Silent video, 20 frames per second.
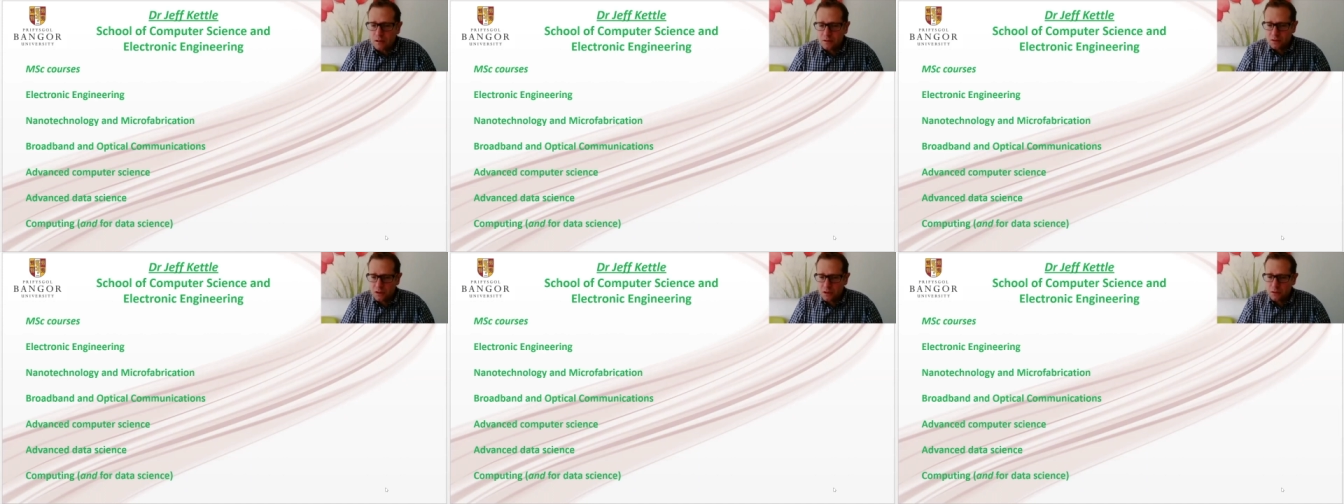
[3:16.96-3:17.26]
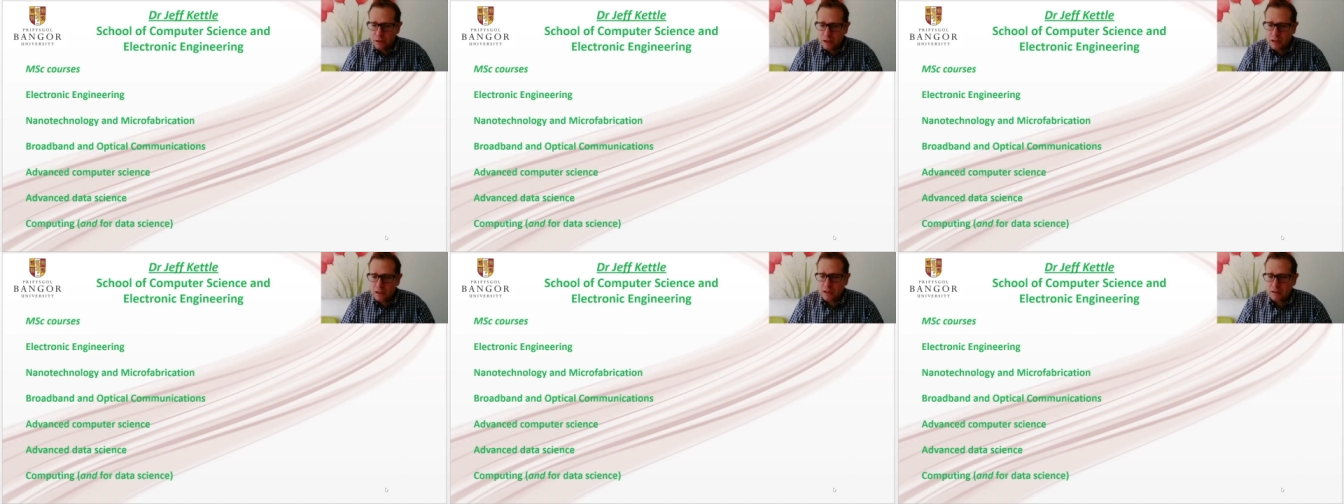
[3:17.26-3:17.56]
So you
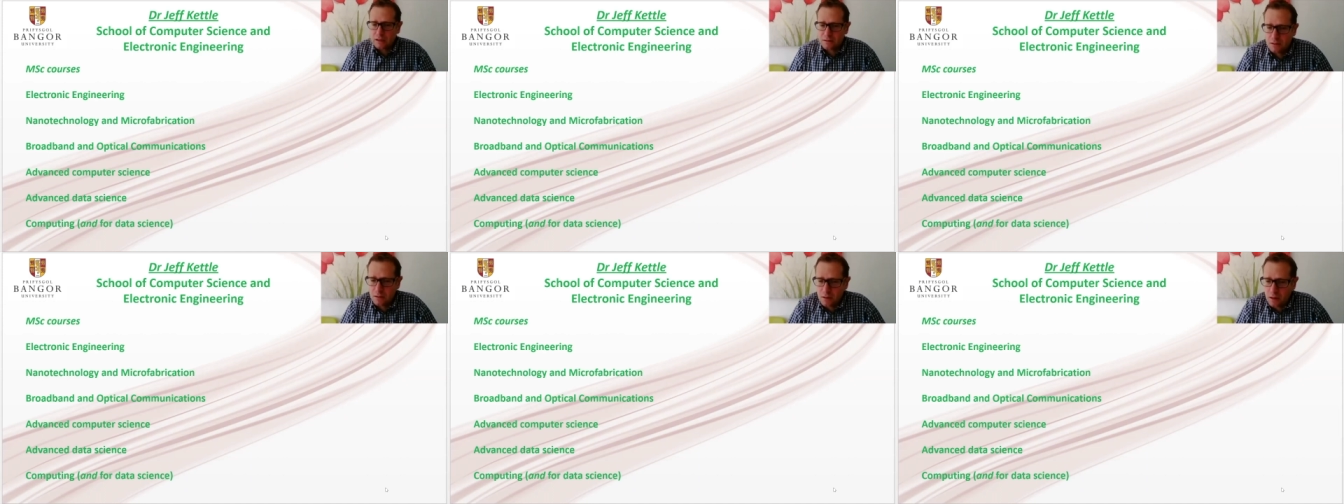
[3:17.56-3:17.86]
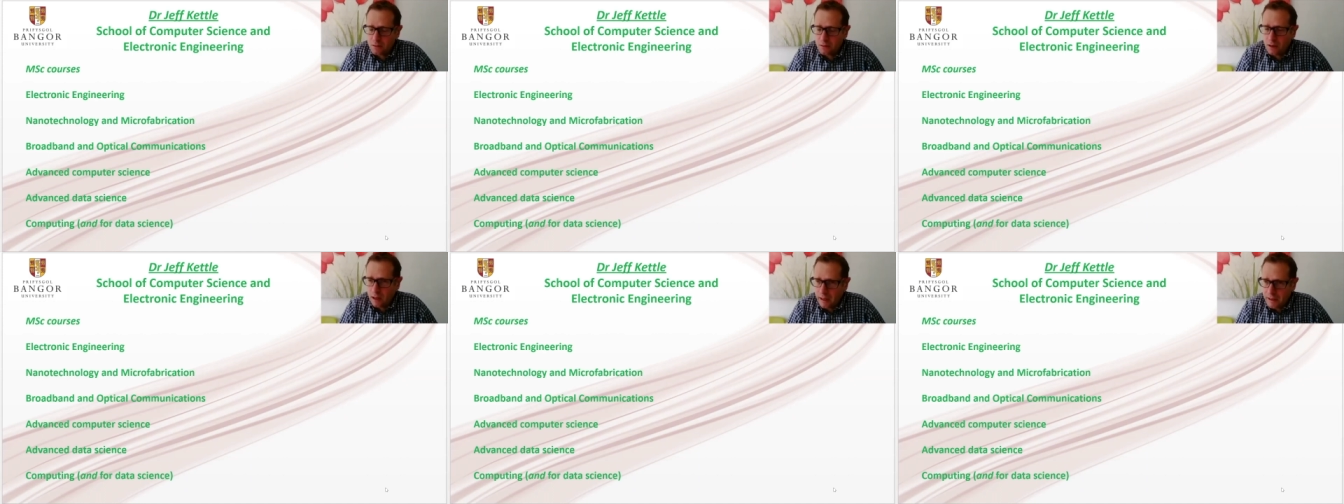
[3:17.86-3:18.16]
really get to
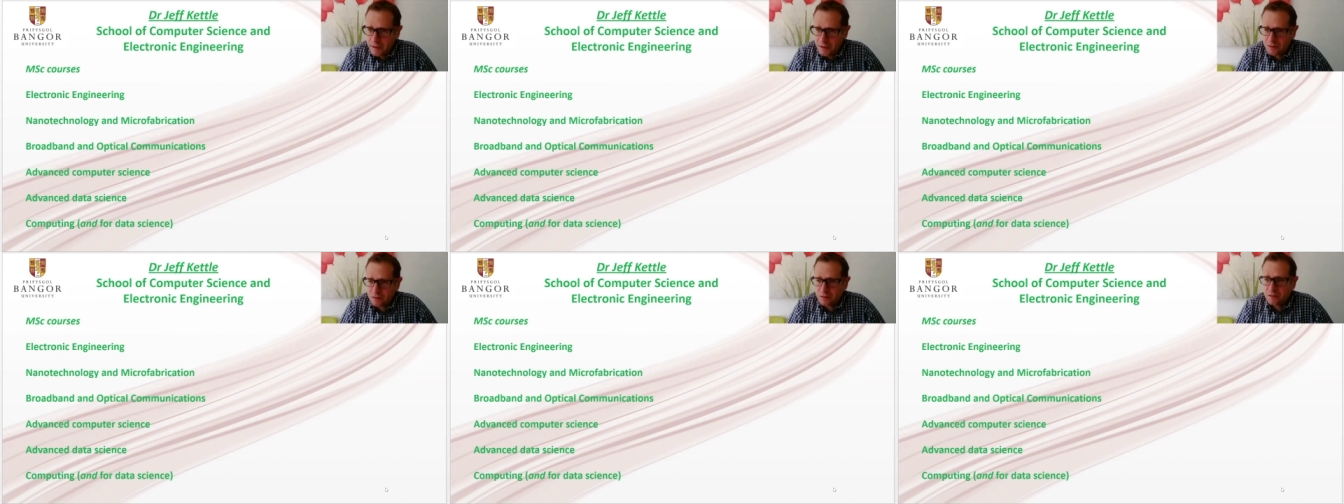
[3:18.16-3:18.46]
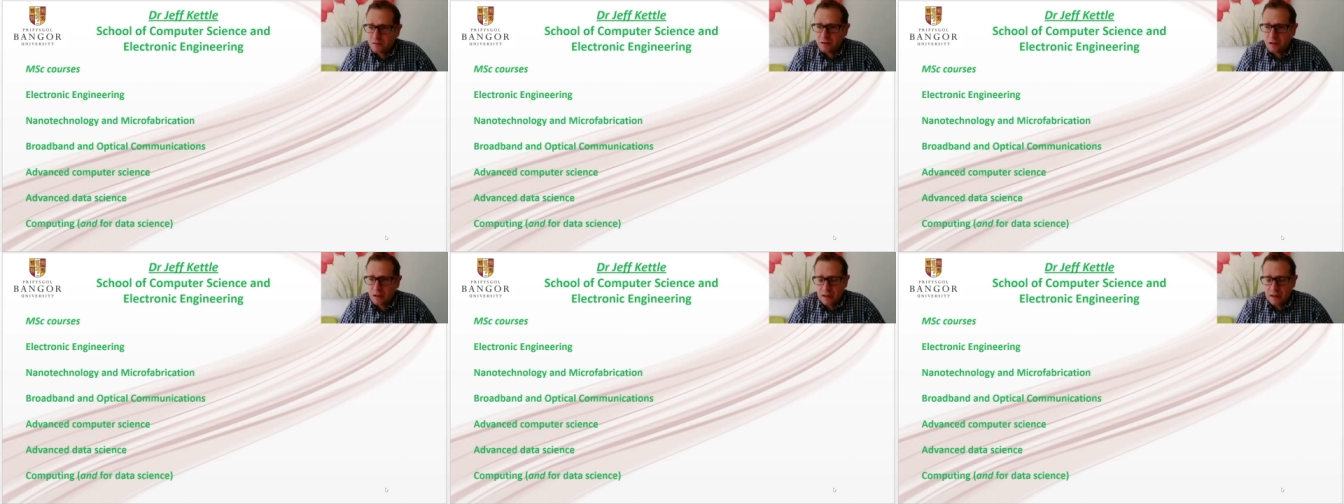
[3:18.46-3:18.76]
know the
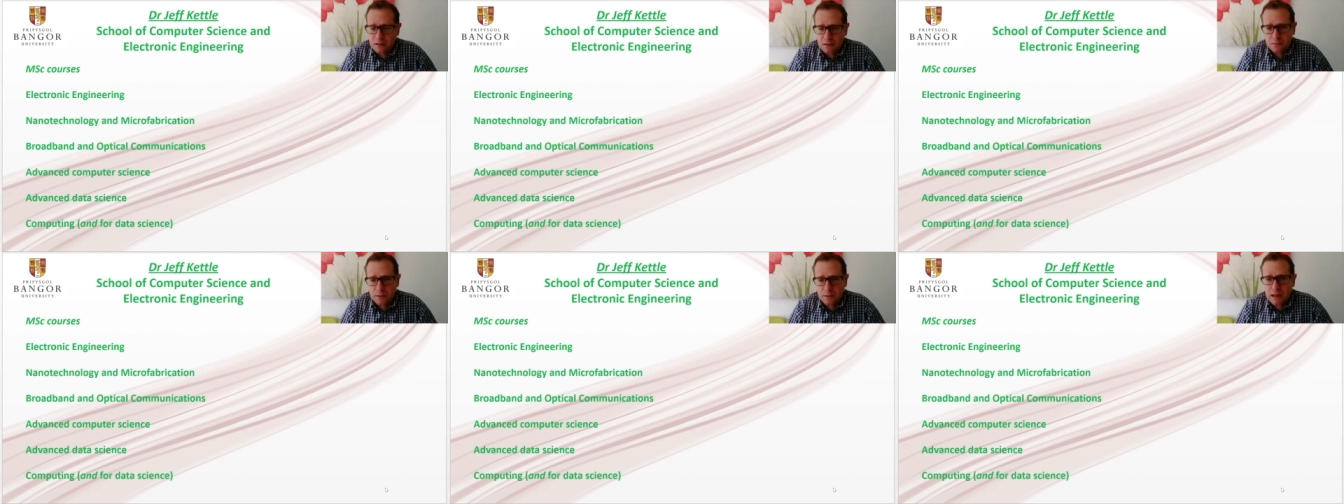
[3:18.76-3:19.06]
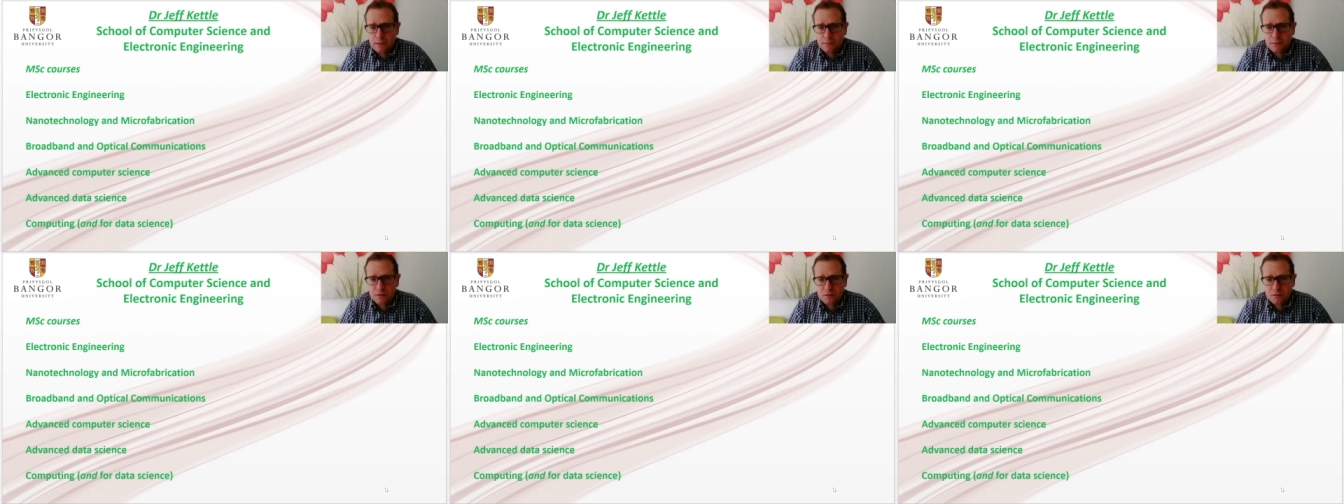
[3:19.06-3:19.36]
lecturers, you get to be
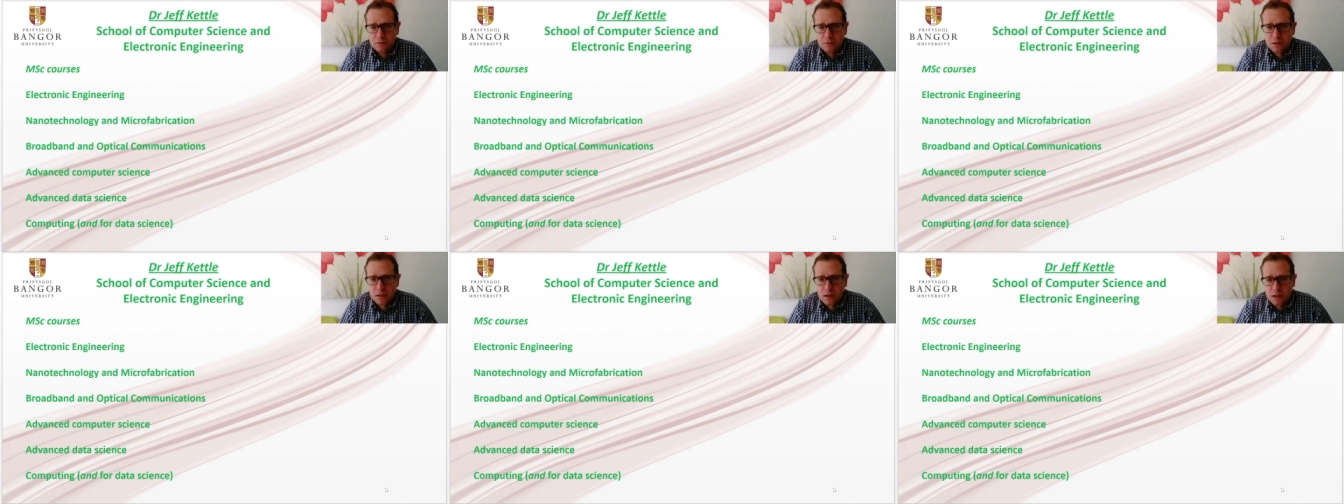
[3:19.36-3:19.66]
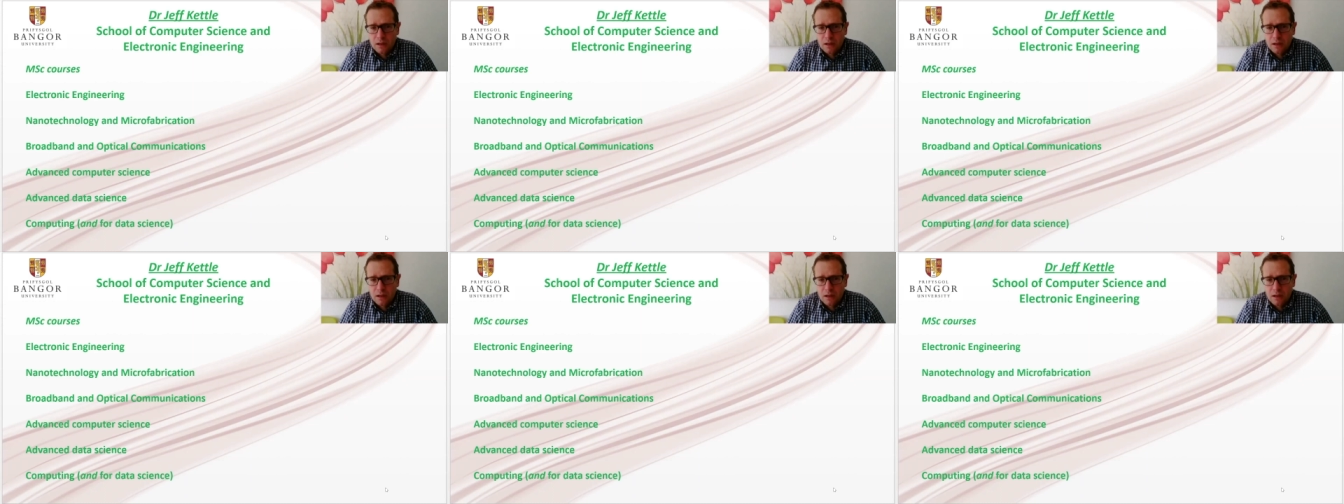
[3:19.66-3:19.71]
able to